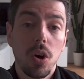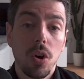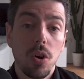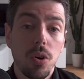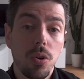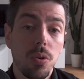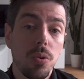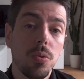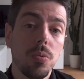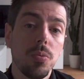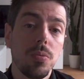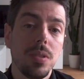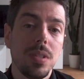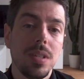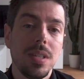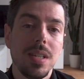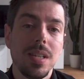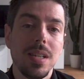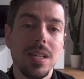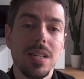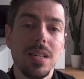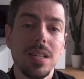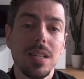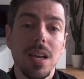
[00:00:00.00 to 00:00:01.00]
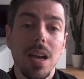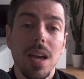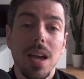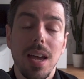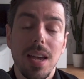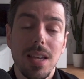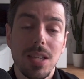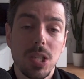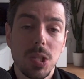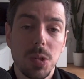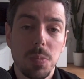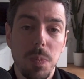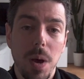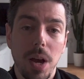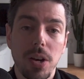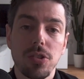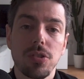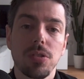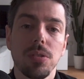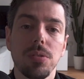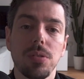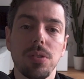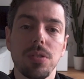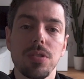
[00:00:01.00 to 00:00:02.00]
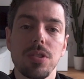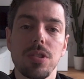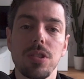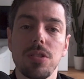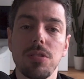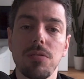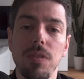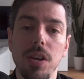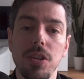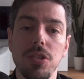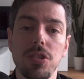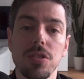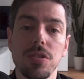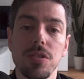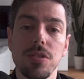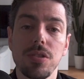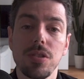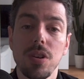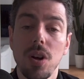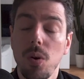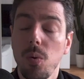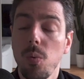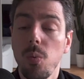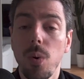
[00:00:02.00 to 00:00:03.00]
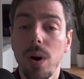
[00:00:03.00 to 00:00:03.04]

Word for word: who need special considerations,